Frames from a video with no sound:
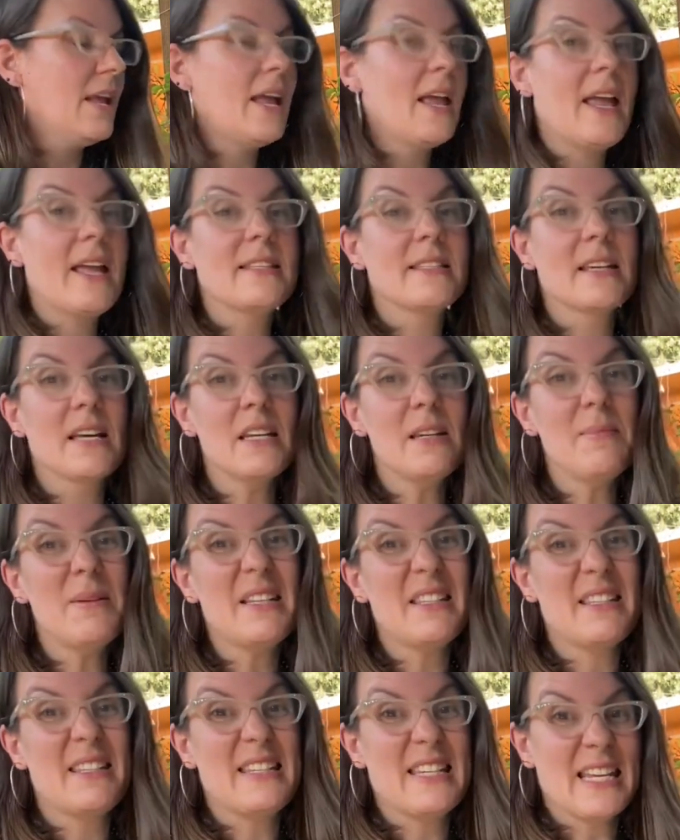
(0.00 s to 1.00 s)
it's going to
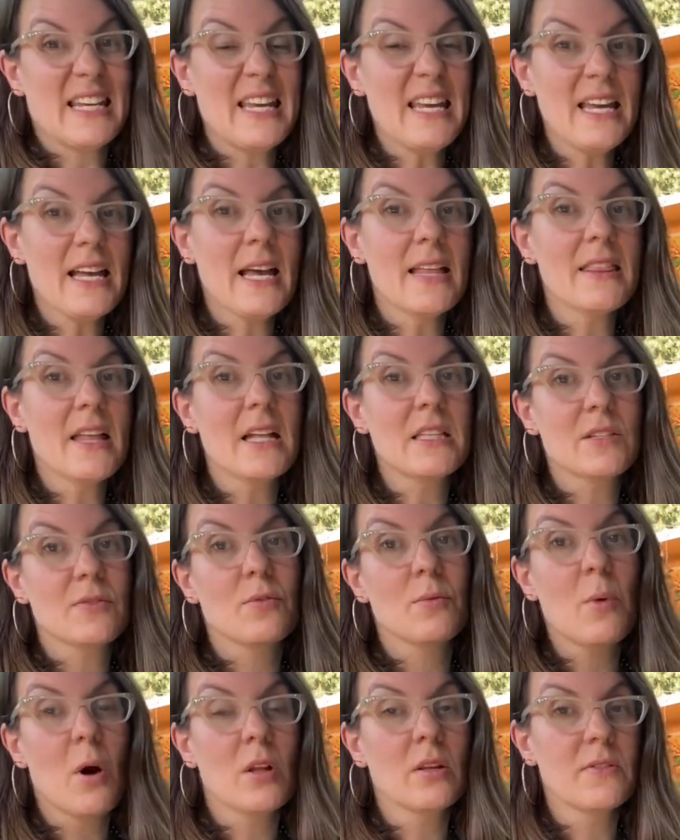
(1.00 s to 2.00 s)
be sticky, and that's
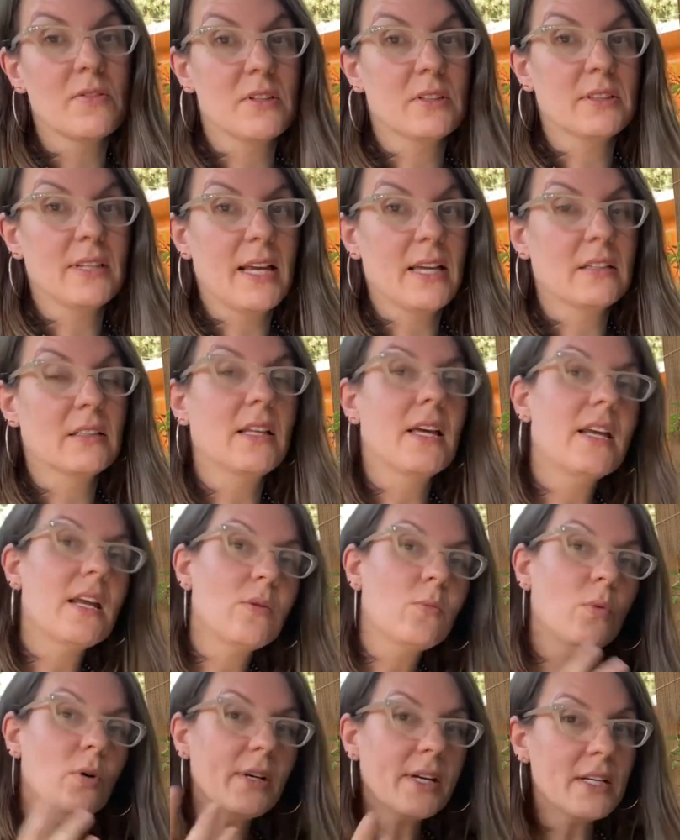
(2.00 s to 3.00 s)
from all of the lanolin,
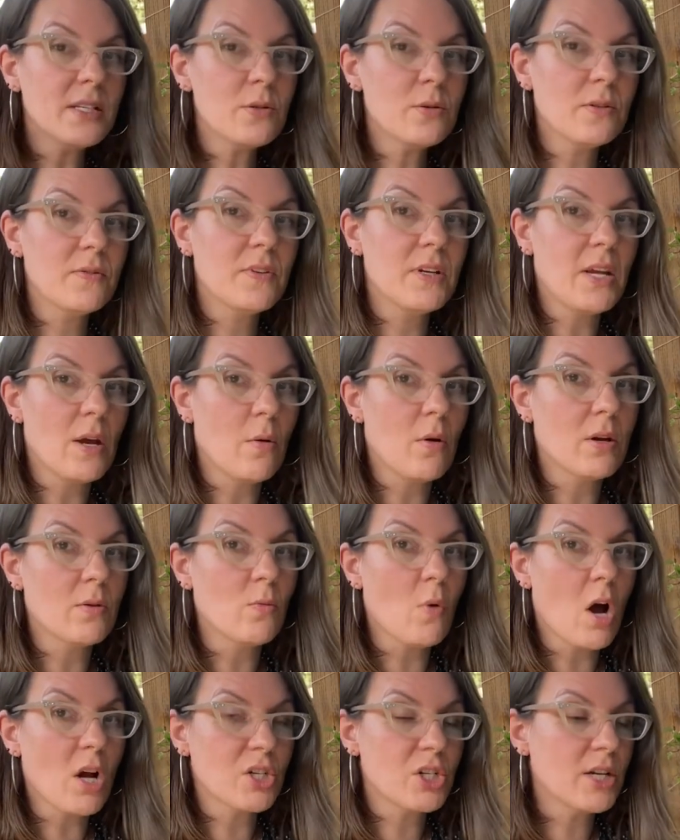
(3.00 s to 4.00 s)
and we'll get to a video
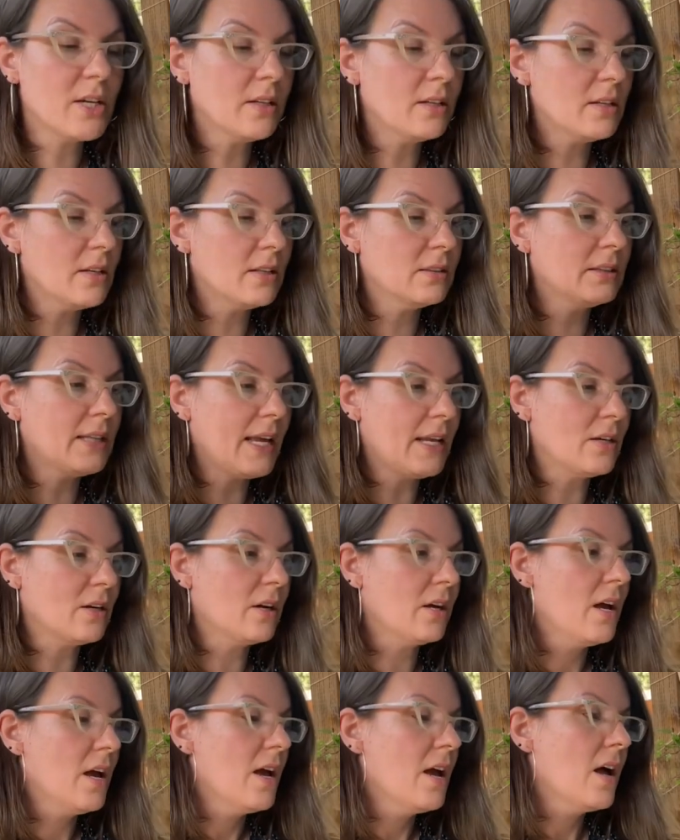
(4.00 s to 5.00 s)
on washing
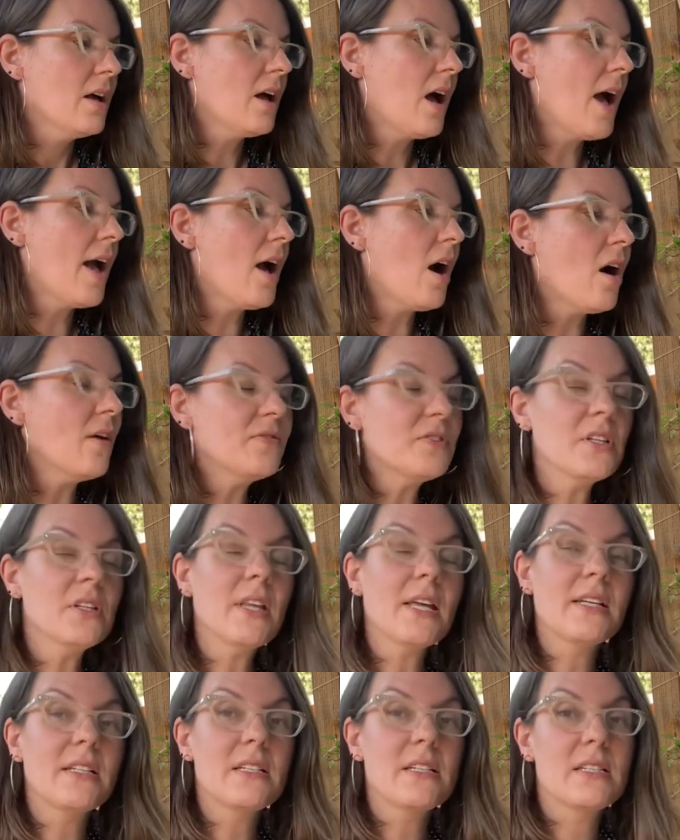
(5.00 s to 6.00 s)
later. I often
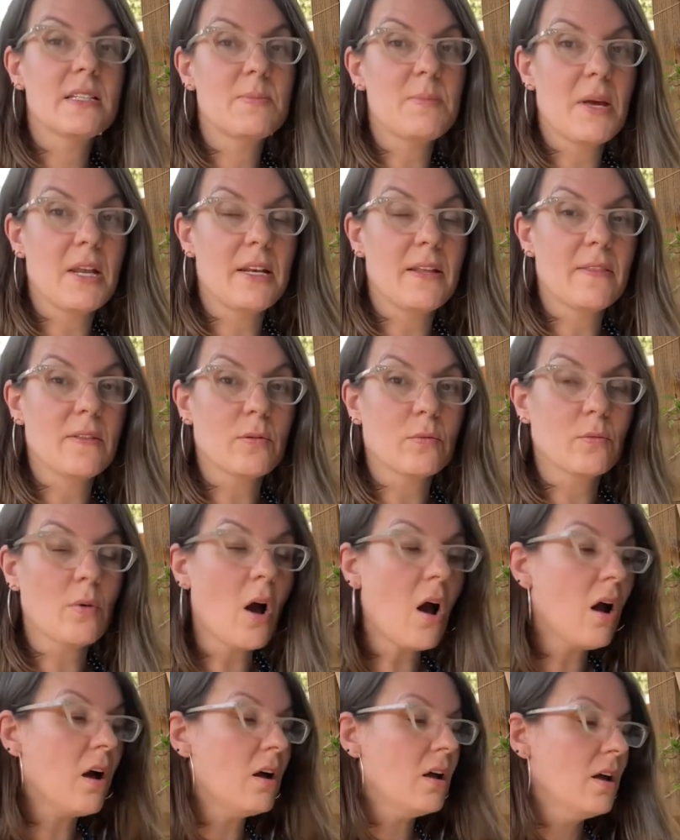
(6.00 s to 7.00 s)
like to spin in the
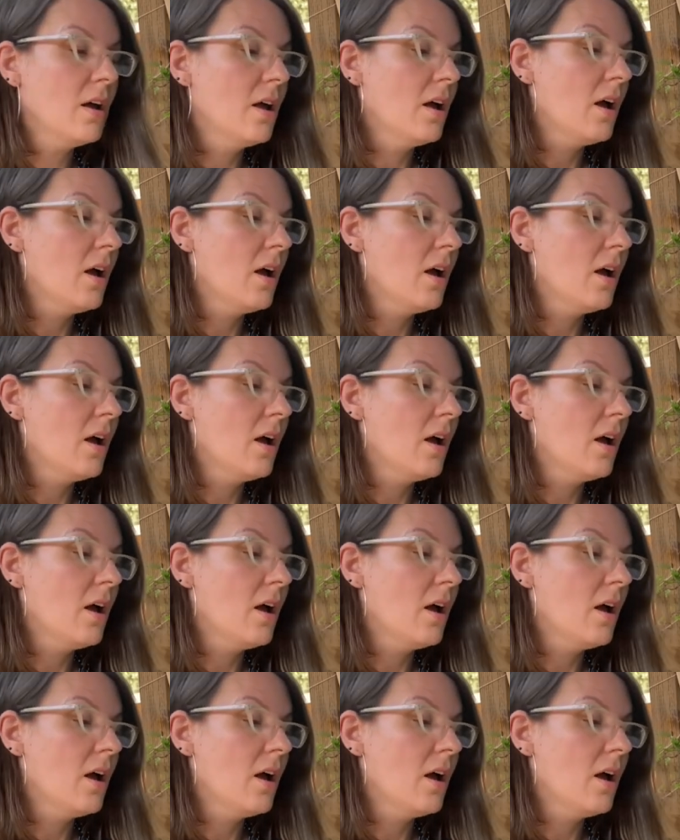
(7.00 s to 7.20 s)
raw,